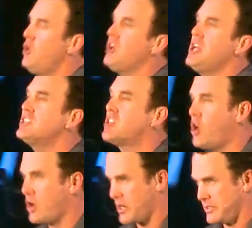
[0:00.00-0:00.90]
on his
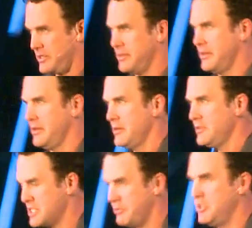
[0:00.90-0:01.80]
heart,
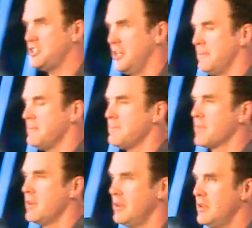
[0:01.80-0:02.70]
this vision.
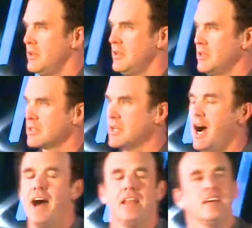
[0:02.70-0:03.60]

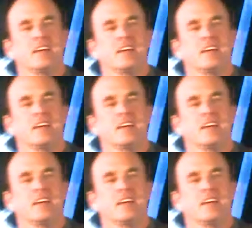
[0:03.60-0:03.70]
God